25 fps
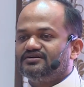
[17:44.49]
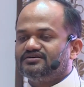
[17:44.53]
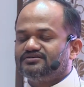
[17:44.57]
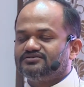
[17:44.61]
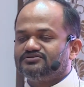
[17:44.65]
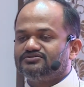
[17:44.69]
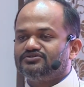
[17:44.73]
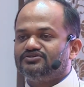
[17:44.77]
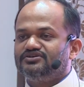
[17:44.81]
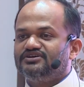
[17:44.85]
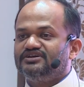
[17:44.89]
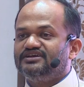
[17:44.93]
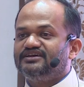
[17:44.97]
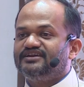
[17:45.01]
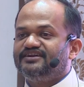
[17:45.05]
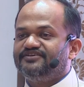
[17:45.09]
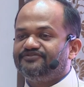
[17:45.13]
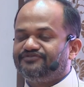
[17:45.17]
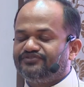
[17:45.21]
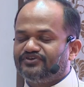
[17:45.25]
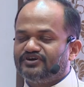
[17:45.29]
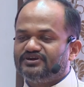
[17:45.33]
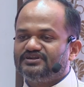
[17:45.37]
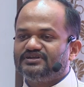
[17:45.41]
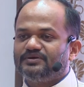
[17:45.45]
So he
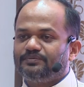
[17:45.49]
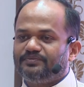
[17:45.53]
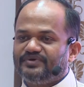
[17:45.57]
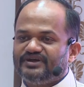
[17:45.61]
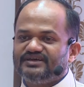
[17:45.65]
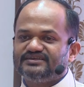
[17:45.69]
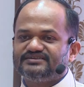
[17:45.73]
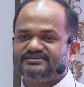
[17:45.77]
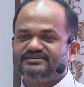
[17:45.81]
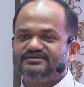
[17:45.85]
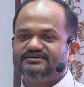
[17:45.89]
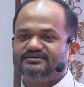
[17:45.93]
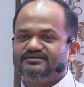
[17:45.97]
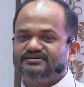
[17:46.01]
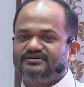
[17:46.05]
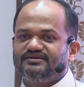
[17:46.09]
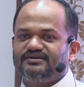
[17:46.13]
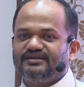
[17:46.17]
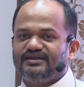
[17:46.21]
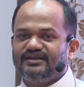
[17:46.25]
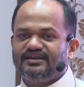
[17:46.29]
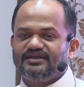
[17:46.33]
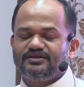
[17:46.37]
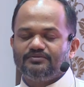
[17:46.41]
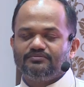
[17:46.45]
referred the patient,
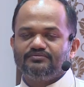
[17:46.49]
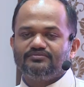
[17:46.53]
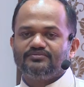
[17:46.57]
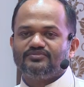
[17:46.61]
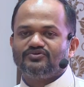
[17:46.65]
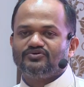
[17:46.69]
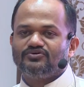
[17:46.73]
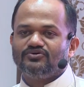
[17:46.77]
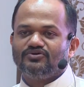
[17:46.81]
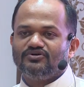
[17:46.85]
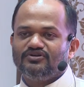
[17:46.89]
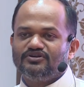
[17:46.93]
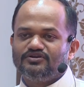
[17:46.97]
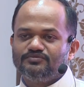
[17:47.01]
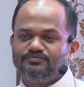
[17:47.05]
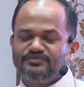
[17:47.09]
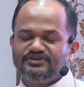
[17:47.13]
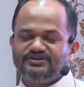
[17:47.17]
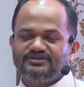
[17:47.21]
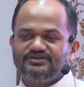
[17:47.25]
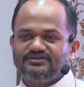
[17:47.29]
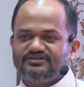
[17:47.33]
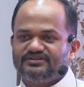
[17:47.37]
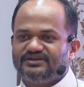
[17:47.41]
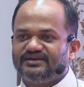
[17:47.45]
called
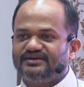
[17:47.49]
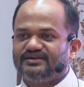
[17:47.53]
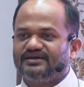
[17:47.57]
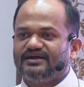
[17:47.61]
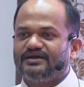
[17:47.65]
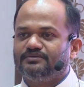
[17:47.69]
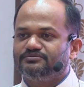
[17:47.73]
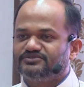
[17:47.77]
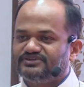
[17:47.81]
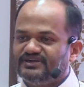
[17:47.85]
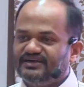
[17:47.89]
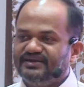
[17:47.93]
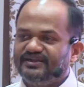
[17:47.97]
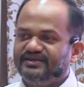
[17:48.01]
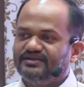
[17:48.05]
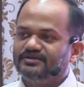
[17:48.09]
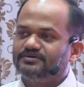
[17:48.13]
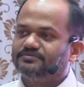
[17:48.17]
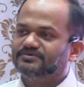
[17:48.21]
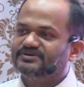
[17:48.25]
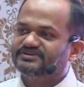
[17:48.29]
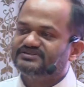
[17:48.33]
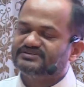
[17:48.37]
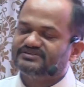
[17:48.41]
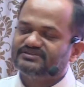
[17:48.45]
me that I am sending a
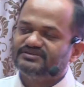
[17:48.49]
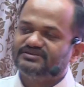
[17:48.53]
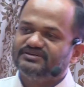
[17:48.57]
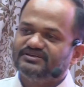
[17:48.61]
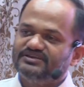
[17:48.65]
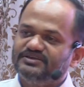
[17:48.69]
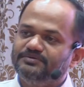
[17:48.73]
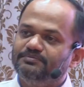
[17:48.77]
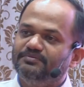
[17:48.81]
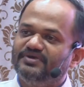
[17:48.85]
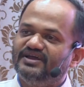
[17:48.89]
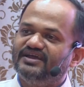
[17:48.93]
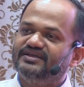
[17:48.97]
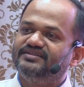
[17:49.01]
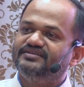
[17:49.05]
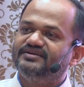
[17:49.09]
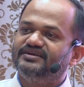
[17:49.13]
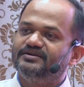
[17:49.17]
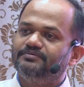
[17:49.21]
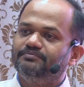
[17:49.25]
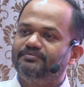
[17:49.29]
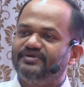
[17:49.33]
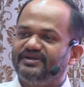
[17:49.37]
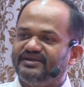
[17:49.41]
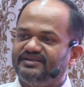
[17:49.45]
patient, he may
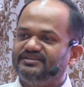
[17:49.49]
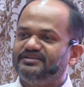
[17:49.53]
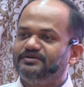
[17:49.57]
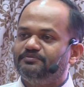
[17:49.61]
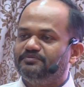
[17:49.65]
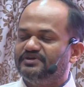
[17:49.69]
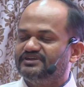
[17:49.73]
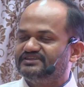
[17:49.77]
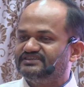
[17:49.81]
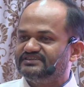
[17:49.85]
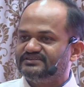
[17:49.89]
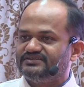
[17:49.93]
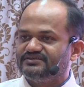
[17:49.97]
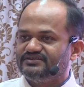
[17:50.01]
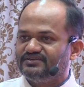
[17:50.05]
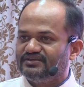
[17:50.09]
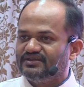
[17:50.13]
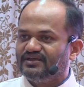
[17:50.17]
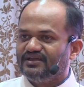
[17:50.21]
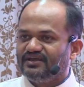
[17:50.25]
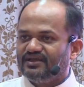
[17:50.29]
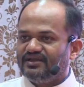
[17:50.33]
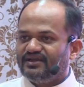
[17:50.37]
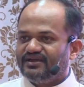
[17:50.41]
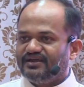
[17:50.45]
need brain imaging
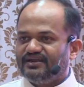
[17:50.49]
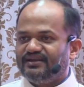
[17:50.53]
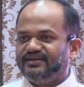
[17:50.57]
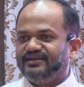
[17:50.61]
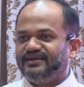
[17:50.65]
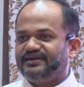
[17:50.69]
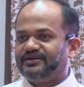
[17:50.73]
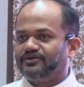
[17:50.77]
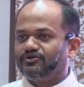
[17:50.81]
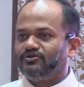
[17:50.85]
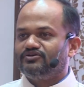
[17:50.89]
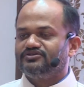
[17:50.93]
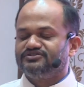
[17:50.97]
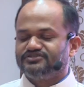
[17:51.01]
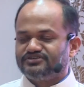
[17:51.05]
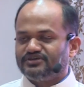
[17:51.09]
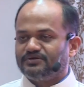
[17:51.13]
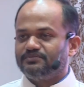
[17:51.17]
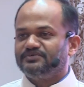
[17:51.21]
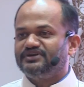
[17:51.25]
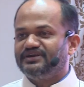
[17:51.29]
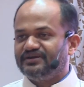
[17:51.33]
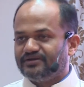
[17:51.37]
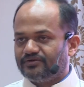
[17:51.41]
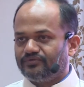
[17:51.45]
and later on
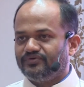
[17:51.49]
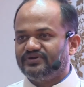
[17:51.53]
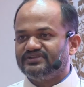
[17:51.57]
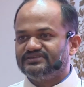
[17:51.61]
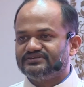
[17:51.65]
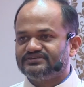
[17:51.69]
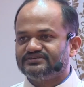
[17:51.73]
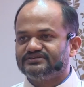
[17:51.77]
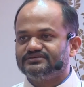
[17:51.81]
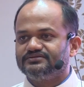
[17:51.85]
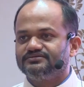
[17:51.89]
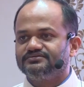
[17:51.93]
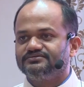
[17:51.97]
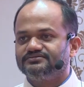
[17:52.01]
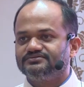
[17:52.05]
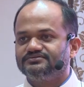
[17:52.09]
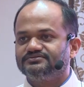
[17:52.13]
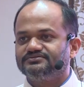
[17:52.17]
some intervention.